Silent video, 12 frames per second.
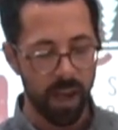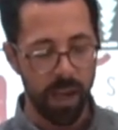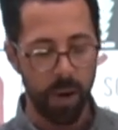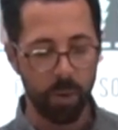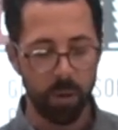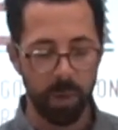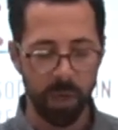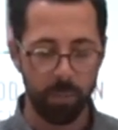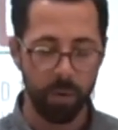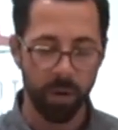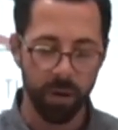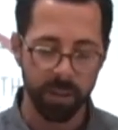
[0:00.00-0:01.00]
he would be
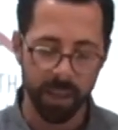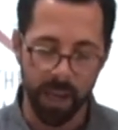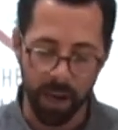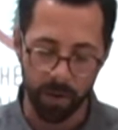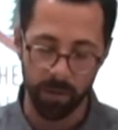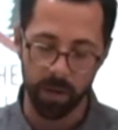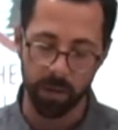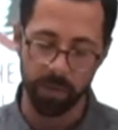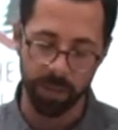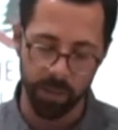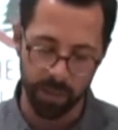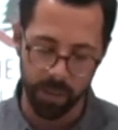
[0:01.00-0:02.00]
put out of
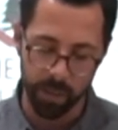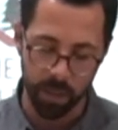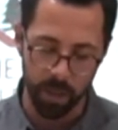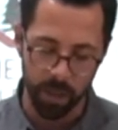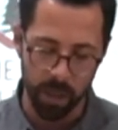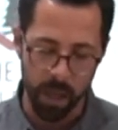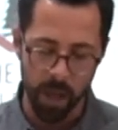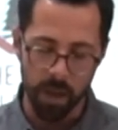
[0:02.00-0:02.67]
the synagogue.